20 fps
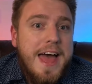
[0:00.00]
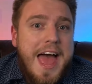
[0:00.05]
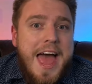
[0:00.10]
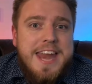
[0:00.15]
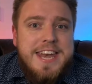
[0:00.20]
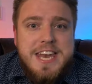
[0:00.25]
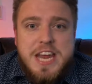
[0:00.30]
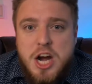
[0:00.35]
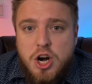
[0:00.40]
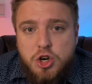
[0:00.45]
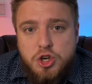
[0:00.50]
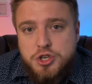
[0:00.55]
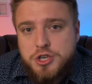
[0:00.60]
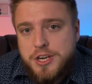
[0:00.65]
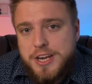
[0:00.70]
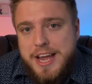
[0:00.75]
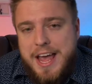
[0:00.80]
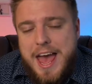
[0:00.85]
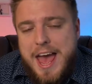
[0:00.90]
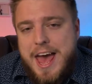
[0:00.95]

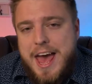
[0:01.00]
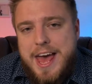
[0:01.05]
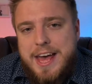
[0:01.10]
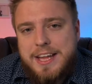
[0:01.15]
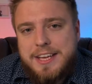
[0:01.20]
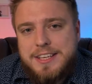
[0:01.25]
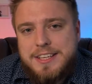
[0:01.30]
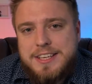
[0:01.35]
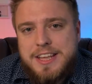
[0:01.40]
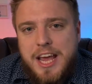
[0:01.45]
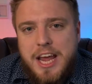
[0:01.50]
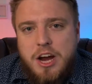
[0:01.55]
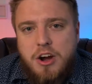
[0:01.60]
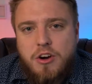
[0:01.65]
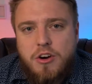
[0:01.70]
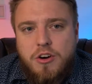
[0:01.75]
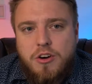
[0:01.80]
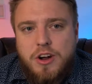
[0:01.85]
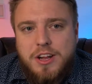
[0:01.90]
energy and their